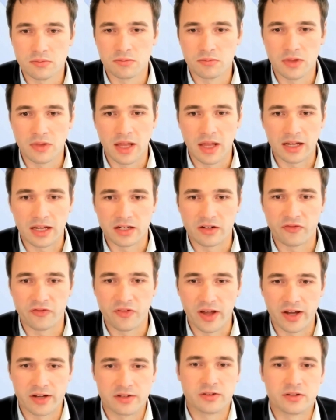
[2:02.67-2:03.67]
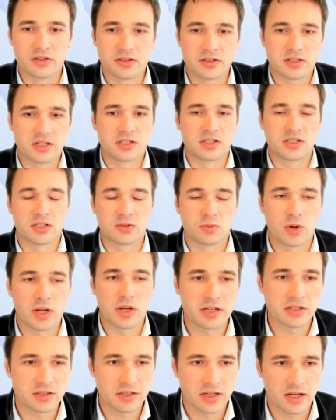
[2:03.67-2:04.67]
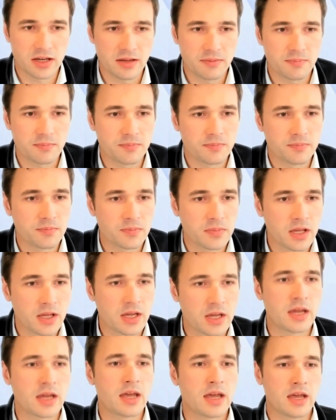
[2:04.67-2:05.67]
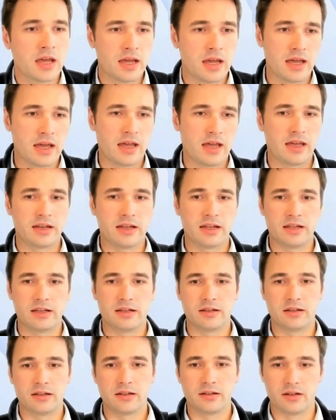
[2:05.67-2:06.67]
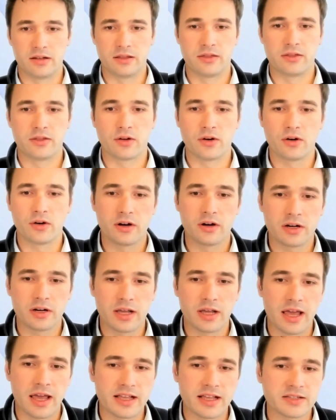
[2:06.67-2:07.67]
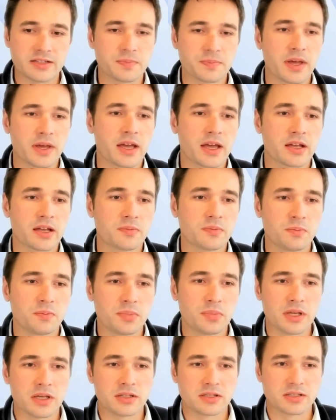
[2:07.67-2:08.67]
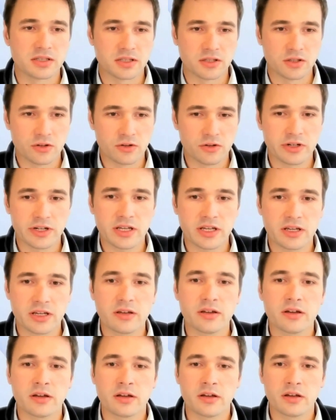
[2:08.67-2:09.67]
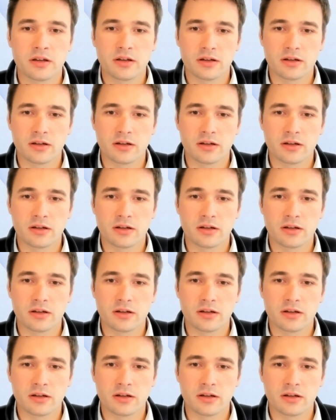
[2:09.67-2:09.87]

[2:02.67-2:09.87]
negative factors such as waiting time. And then the third aspect being security,